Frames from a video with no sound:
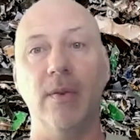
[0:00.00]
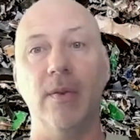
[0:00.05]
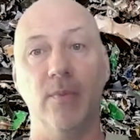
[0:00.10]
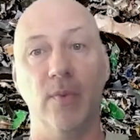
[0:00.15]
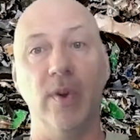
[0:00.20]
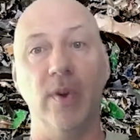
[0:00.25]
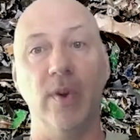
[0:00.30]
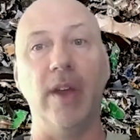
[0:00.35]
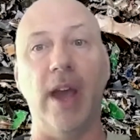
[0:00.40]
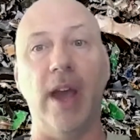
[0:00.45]

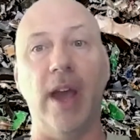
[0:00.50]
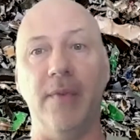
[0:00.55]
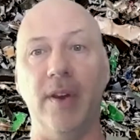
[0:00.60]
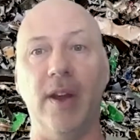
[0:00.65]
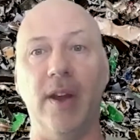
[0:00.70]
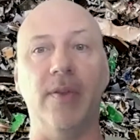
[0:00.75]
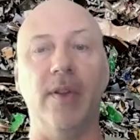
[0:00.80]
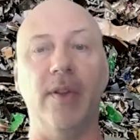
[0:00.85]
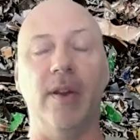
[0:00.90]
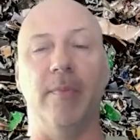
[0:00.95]
really having
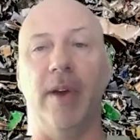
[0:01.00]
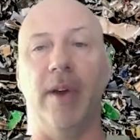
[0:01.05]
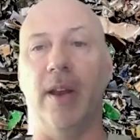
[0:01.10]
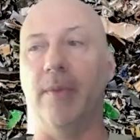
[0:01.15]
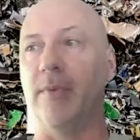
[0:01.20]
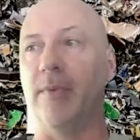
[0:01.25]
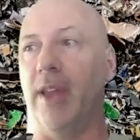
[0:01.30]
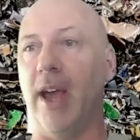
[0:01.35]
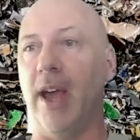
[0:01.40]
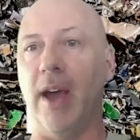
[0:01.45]
nothing. My
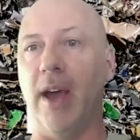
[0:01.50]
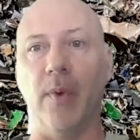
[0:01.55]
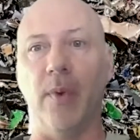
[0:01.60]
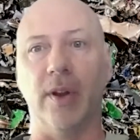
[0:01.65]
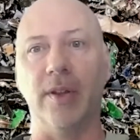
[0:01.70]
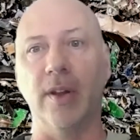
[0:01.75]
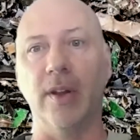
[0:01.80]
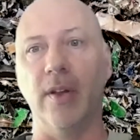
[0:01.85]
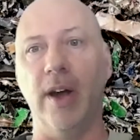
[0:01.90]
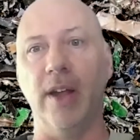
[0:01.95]
dad
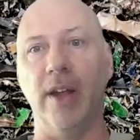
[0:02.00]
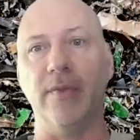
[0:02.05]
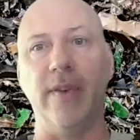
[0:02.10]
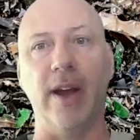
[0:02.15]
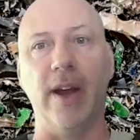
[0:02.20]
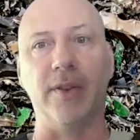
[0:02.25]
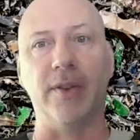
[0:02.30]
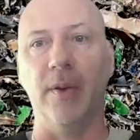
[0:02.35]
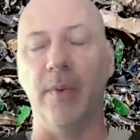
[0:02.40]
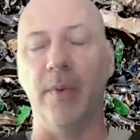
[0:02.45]
worked in a glass
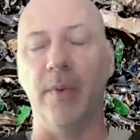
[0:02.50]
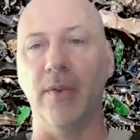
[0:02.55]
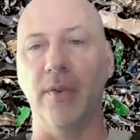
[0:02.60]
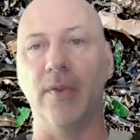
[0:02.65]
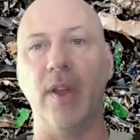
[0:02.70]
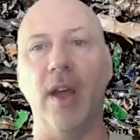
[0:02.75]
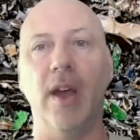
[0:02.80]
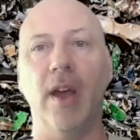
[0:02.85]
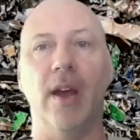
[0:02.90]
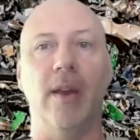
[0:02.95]
factory when he was
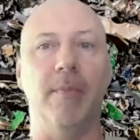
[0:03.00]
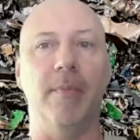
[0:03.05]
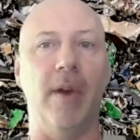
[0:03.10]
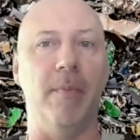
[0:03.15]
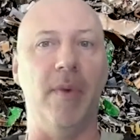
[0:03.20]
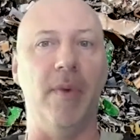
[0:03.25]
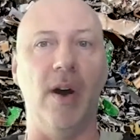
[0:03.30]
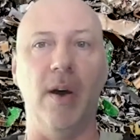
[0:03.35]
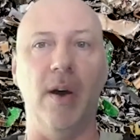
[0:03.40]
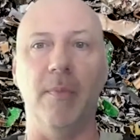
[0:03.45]
10. My
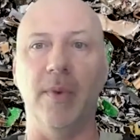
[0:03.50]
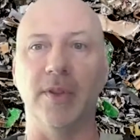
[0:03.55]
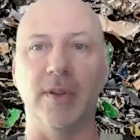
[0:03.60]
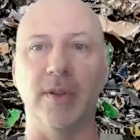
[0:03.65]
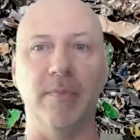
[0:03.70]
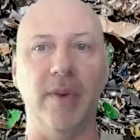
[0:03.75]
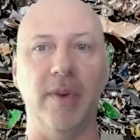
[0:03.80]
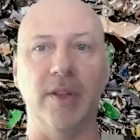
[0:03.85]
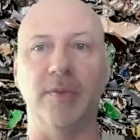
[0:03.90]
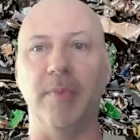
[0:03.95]
mom
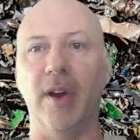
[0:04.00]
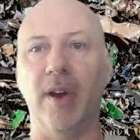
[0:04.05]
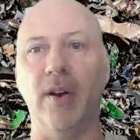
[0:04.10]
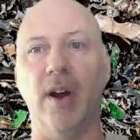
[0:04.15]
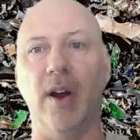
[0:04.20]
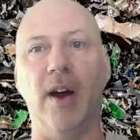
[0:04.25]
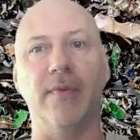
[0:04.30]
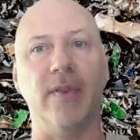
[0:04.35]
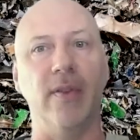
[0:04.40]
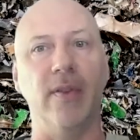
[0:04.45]
wasn't much
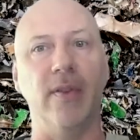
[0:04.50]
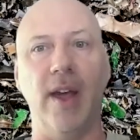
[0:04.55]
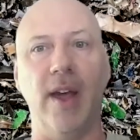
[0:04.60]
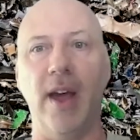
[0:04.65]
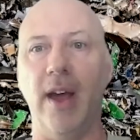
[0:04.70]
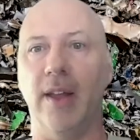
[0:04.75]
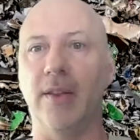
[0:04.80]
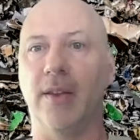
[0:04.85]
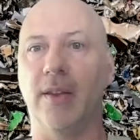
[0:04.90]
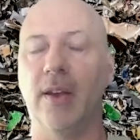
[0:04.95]
better off than
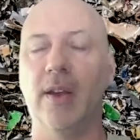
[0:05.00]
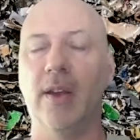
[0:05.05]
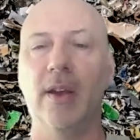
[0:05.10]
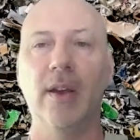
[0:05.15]
that.